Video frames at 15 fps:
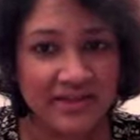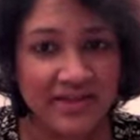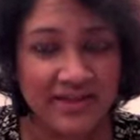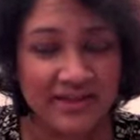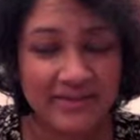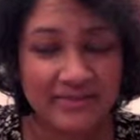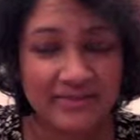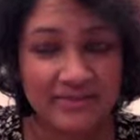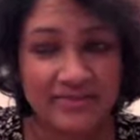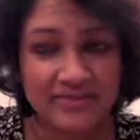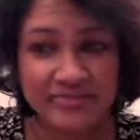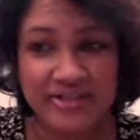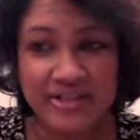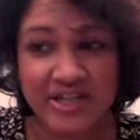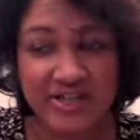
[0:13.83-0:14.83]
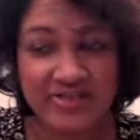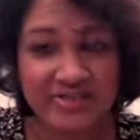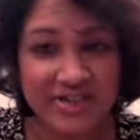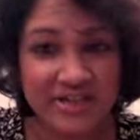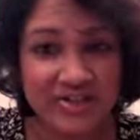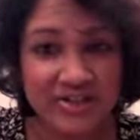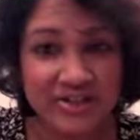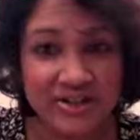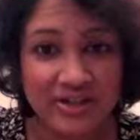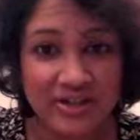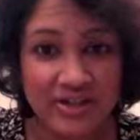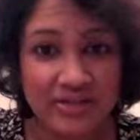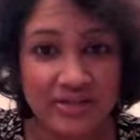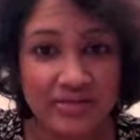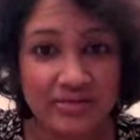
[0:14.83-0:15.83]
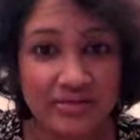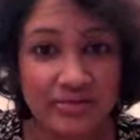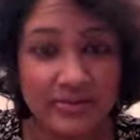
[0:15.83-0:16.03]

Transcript: have a generation ago